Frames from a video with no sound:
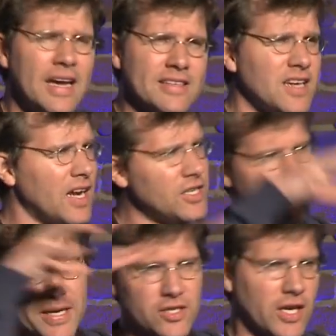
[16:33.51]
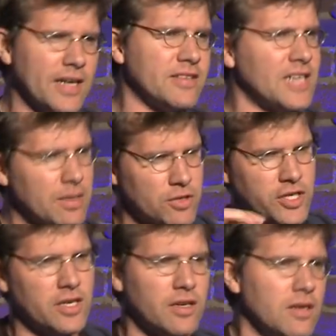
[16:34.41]
It's not a big giant state
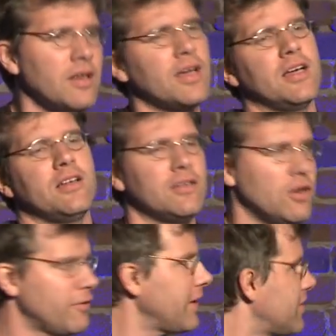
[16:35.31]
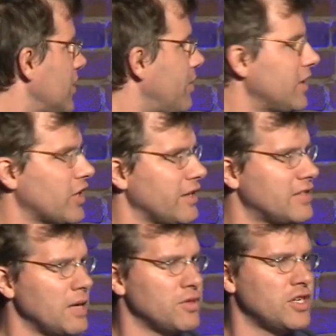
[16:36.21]
machine. No offense to the big giant
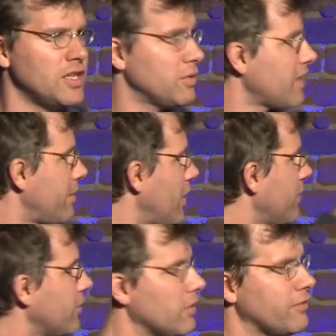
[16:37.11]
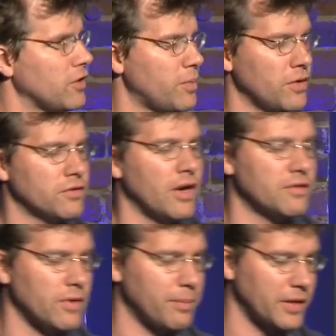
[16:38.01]
state machine that was up there for the
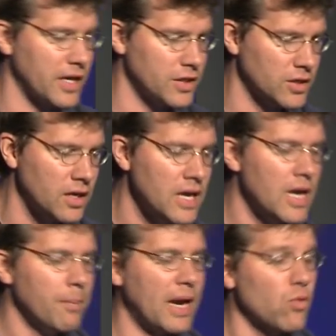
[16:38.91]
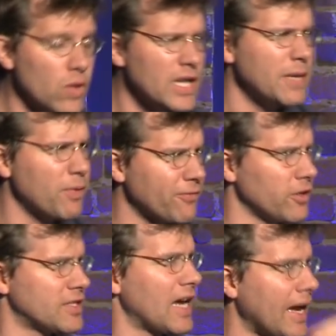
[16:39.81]
Postgres replication. But I really
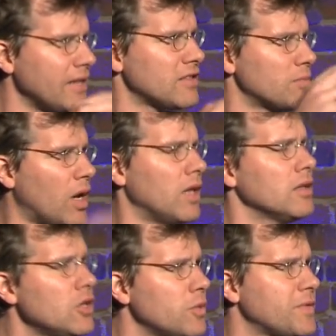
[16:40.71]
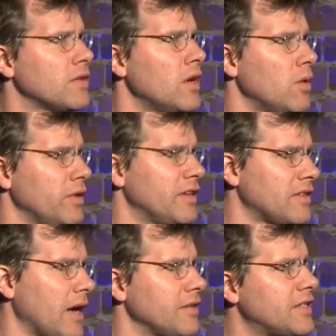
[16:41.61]
prefer tight, small loops with
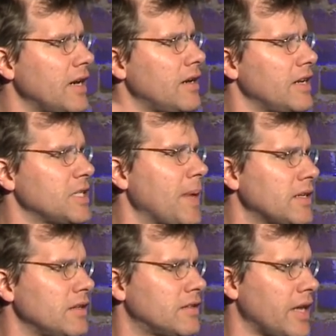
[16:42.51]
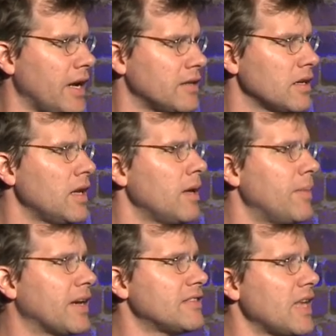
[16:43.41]
desired state and expected state
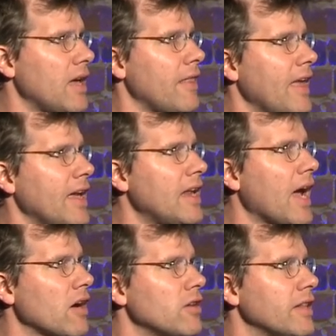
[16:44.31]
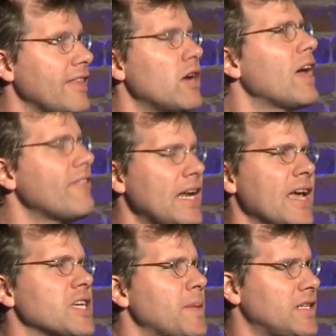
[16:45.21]
because they don't have any
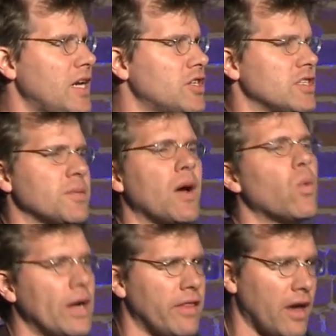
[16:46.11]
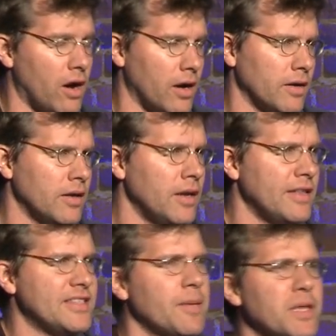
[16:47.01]
expectations about where they are.
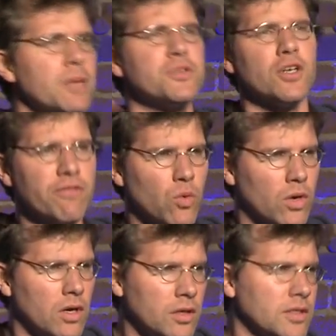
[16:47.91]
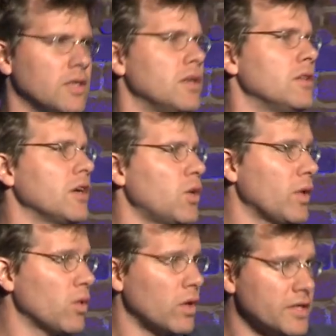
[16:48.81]
They simply observe the world, look at
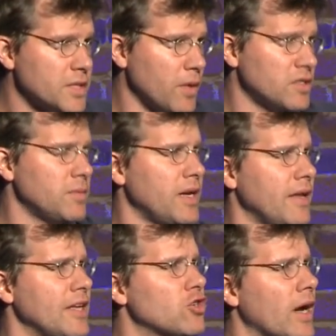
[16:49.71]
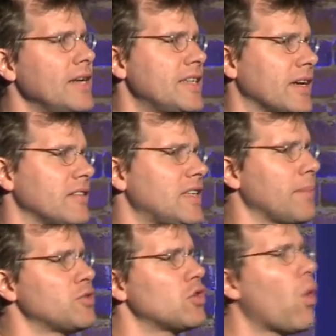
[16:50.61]
where the world is supposed to be, and they try and take a
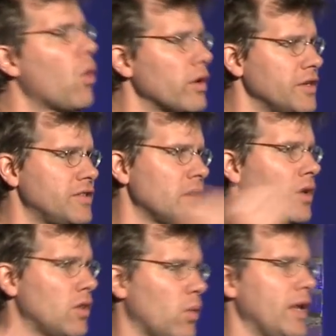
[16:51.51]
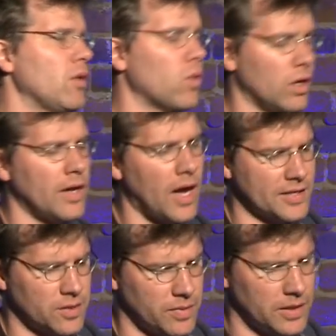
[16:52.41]
step towards the way the world
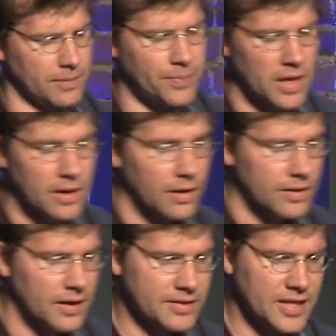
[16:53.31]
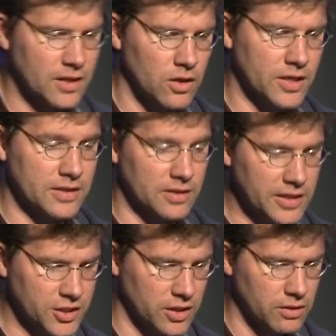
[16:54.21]
ought to be. Now let's take a look at
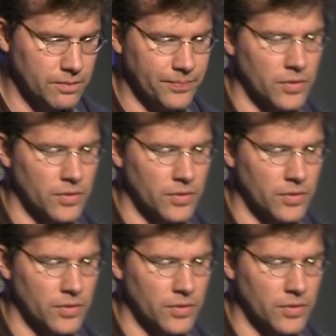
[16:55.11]
deletion.